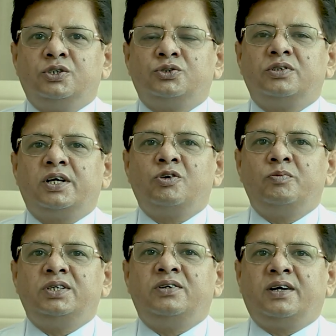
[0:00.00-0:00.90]
so there will
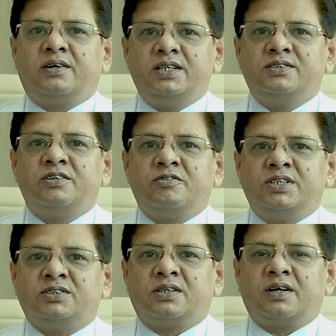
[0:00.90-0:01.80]
be decrease in
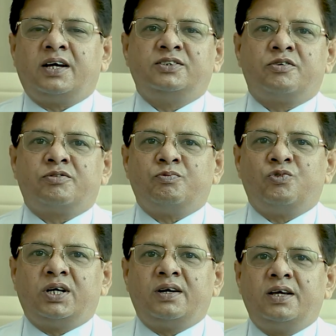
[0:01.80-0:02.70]
vision either
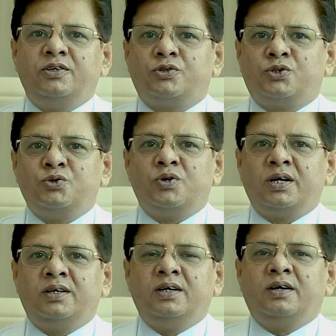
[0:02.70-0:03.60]
from one eye or two
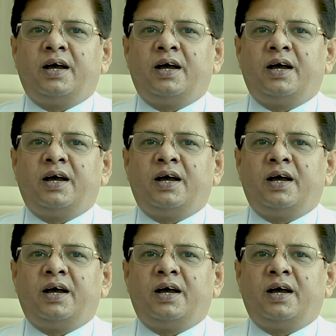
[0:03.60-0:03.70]
eye,